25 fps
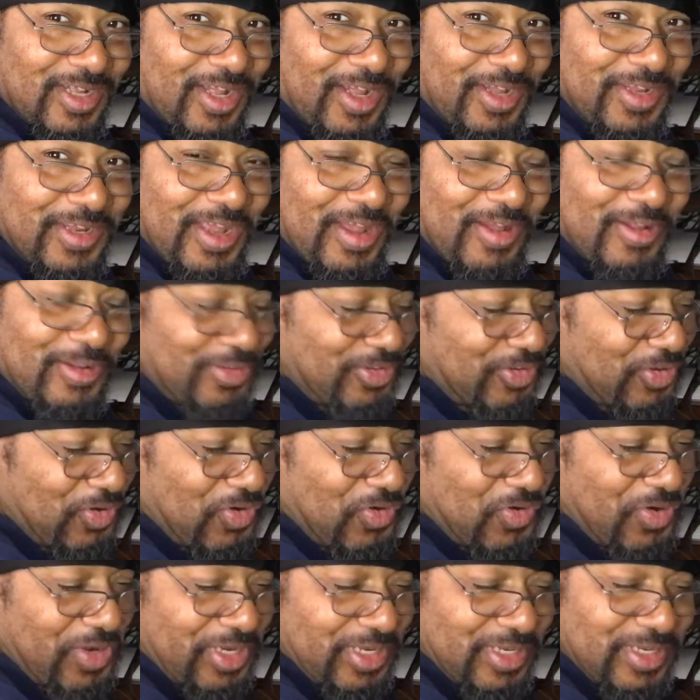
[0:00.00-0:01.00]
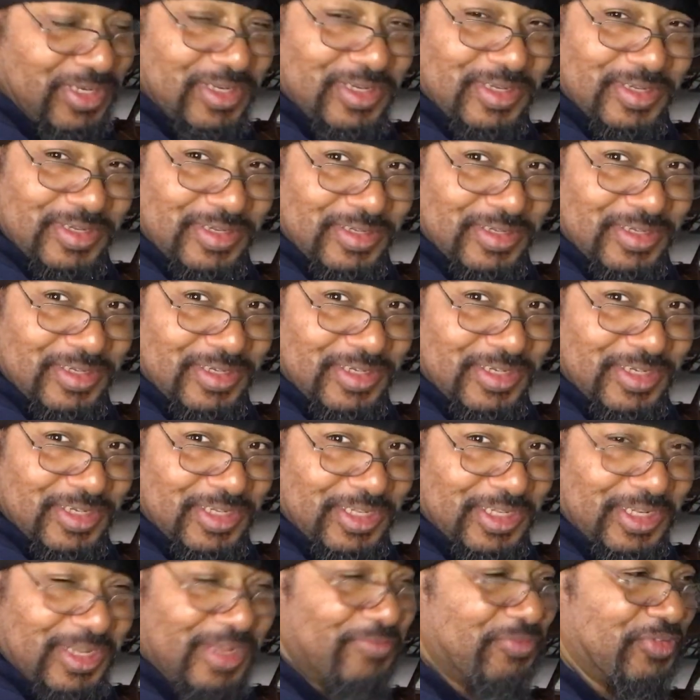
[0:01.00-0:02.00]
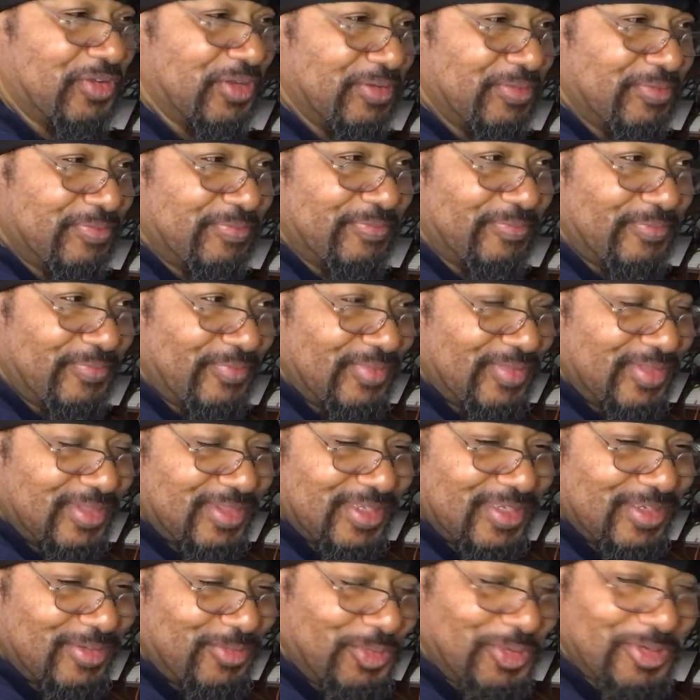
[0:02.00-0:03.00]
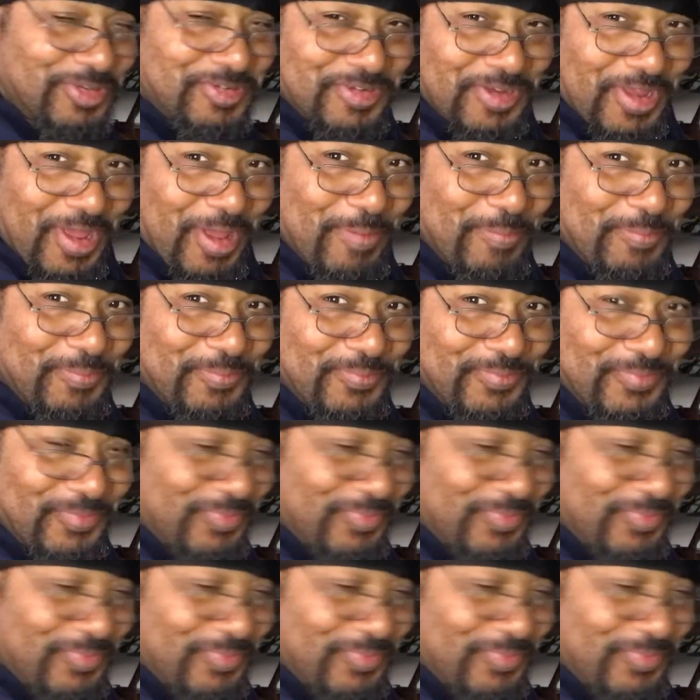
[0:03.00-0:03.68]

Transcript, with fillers: How y'all doing? Love you. What's up?